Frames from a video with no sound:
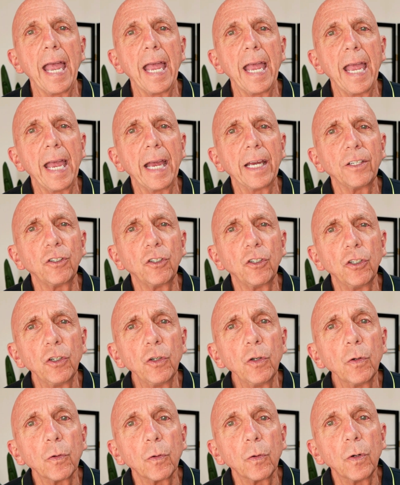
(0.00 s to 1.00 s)
And
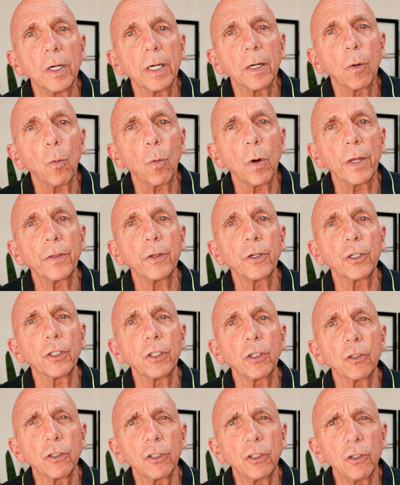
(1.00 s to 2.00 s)
you, whether
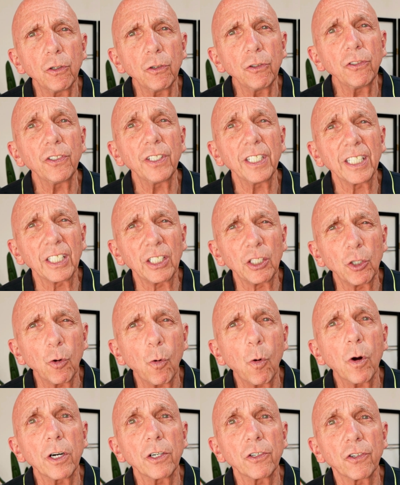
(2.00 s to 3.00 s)
you're using
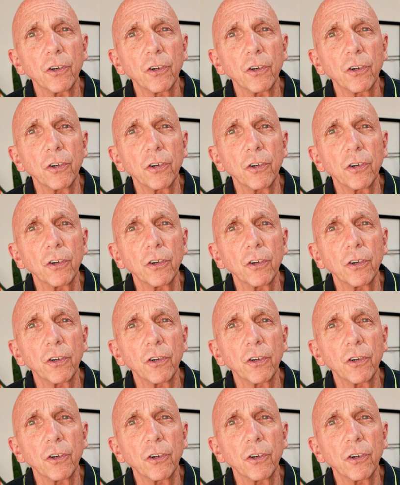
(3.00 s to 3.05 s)
yours